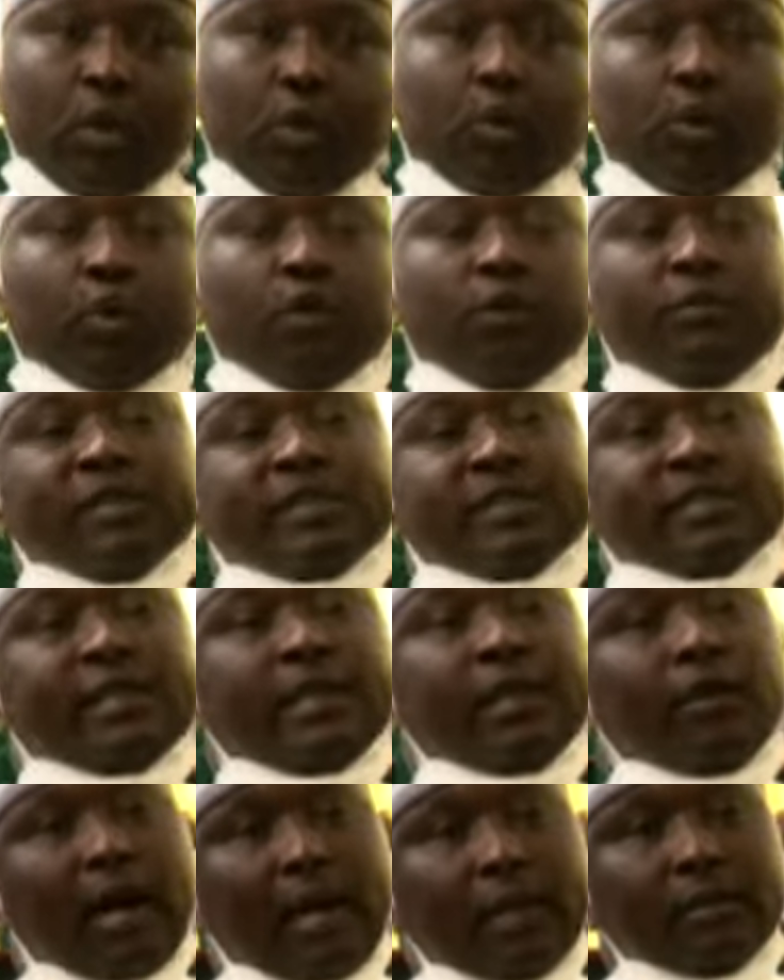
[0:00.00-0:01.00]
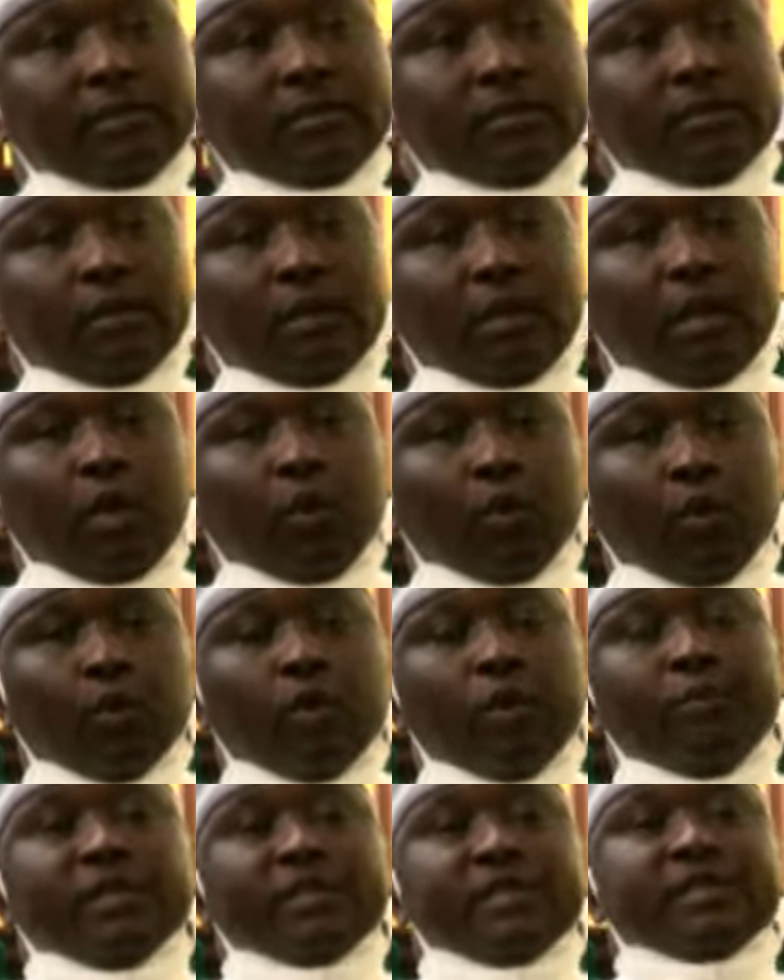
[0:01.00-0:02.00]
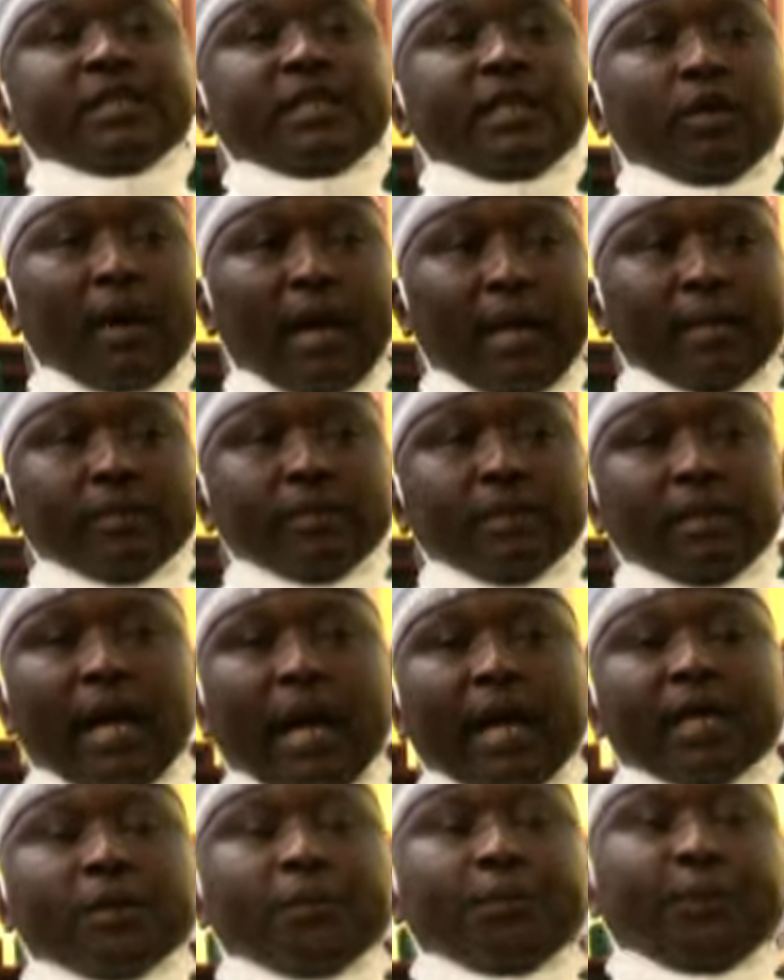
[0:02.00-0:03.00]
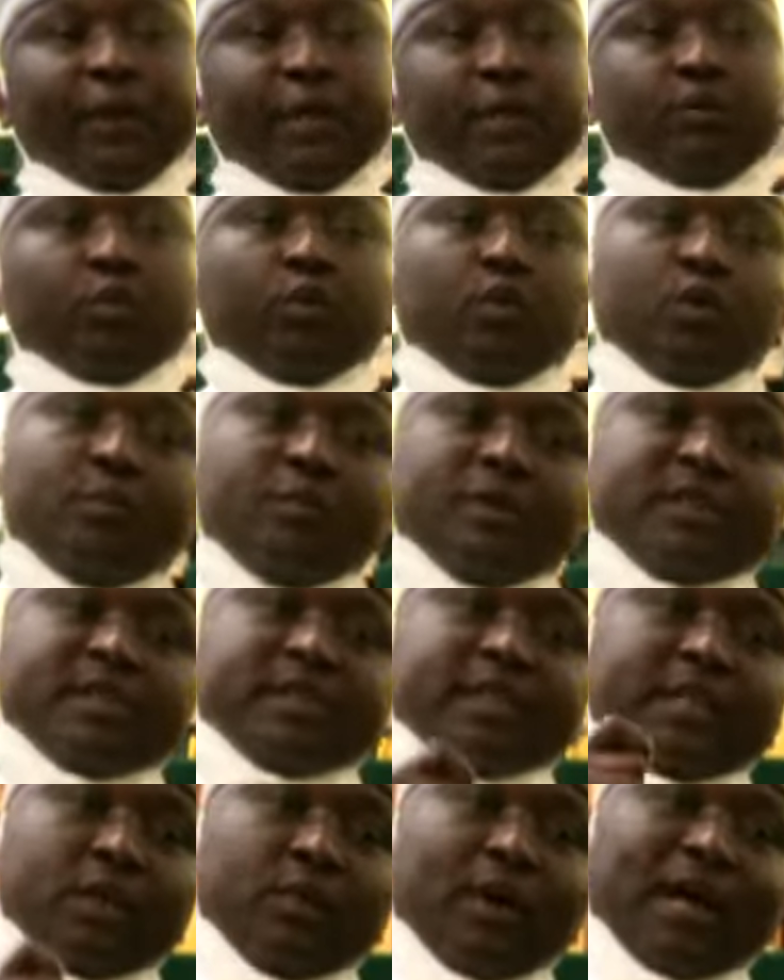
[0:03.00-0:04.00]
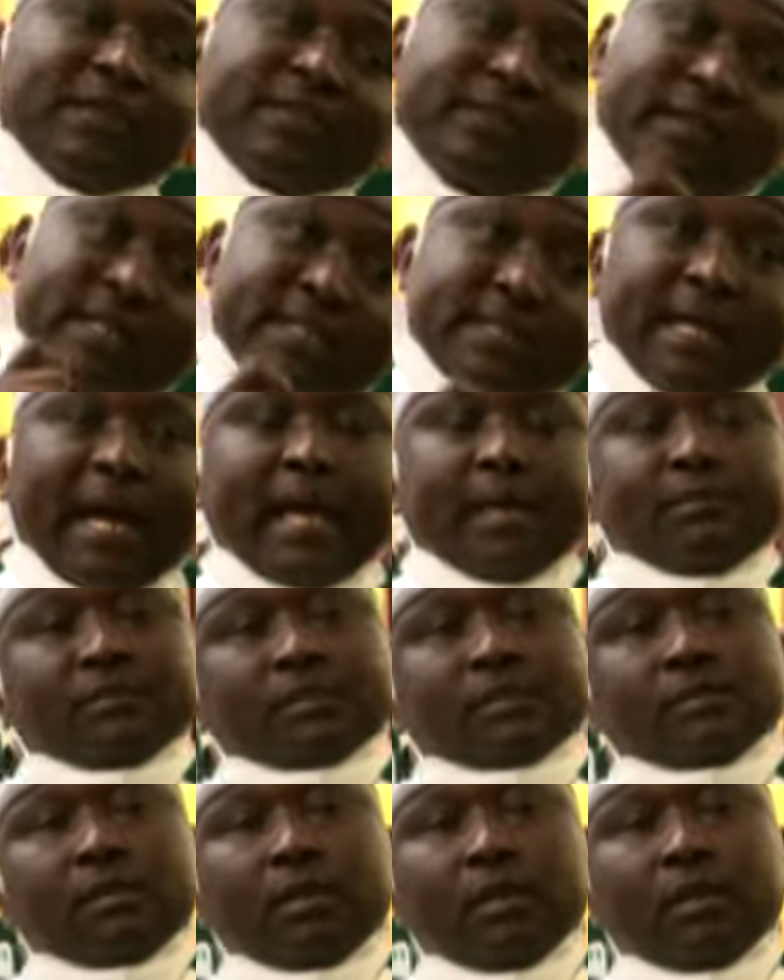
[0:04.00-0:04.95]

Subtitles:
We will miss Giwa. We will miss Giwa. I repeat, we will miss Giwa 3 times.